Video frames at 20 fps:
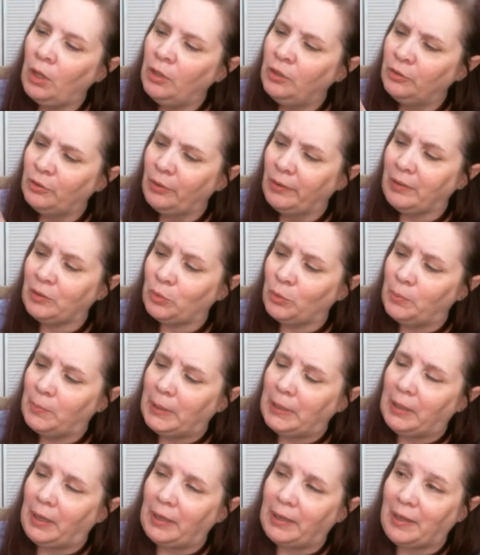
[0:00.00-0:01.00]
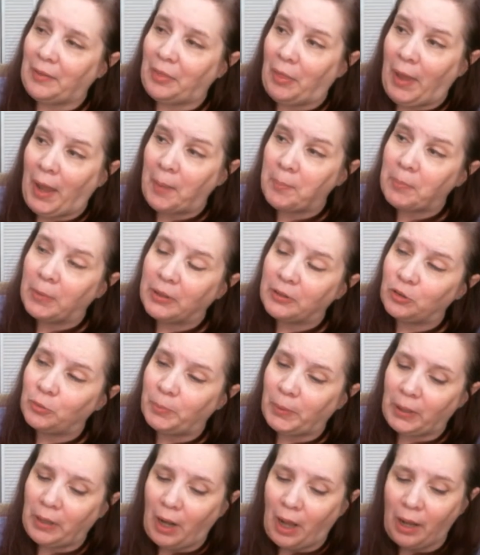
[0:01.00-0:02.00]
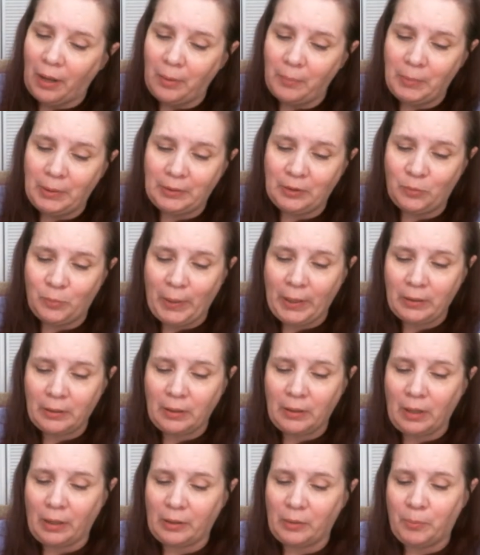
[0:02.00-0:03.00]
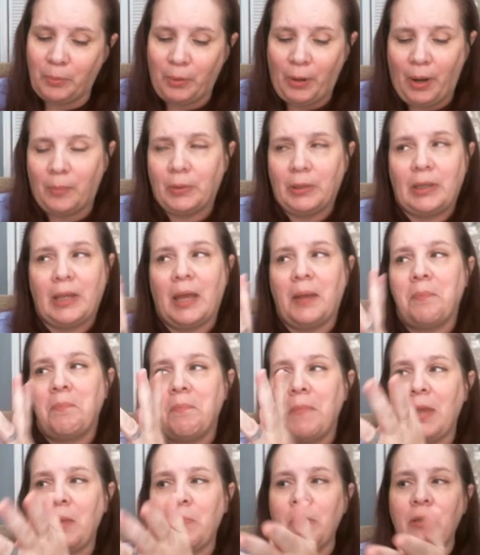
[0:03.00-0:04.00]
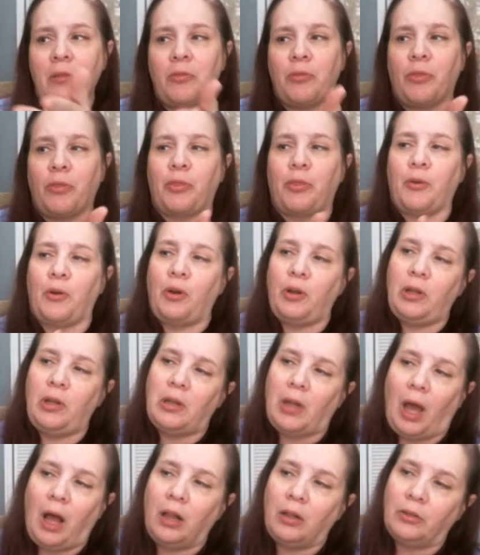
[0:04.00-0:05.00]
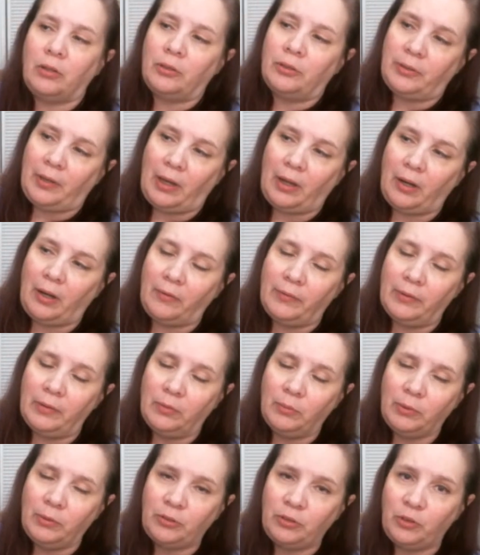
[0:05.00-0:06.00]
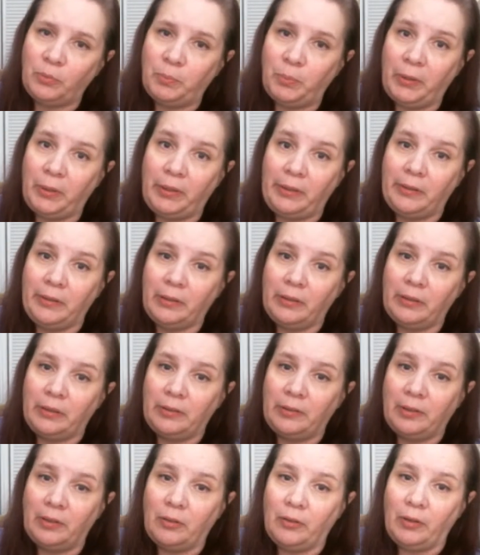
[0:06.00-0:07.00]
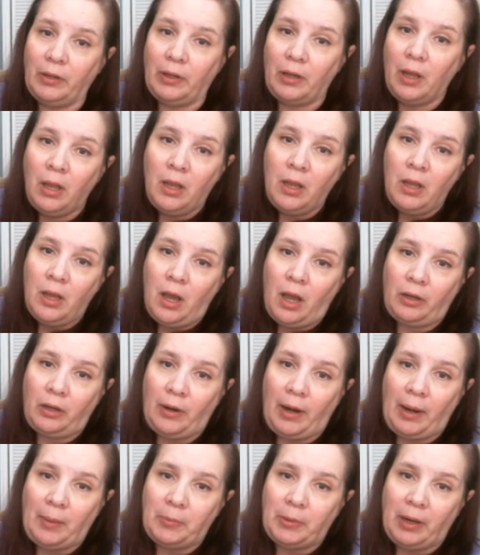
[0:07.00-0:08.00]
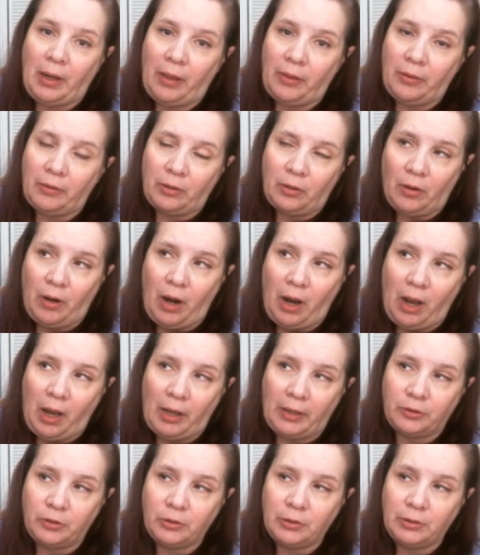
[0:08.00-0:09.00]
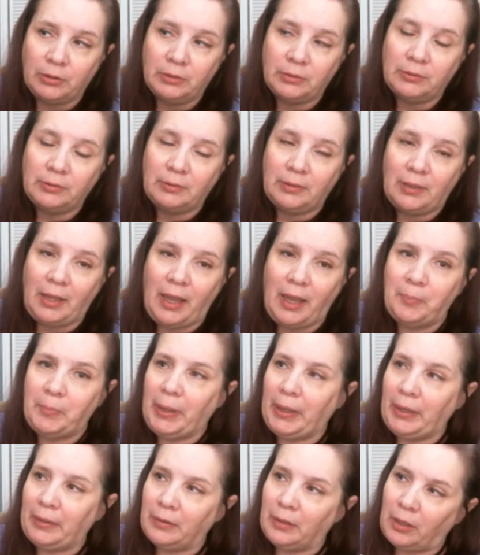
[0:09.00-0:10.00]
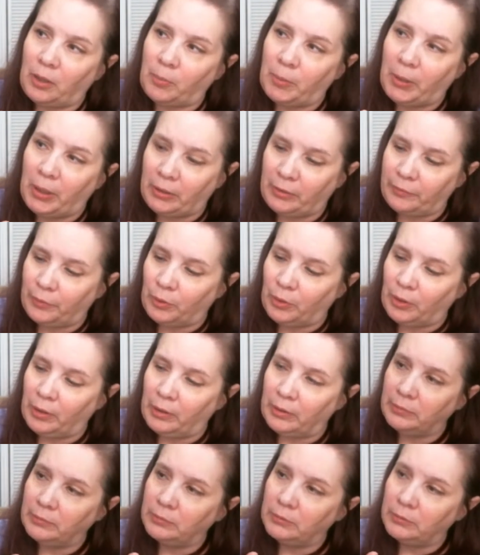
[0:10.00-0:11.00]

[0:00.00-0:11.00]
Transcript: So this one might not get that much, but I am expecting I could probably get maybe $30 out of it, which is pretty good considering I grabbed it out of the garage and paid like a buck for it.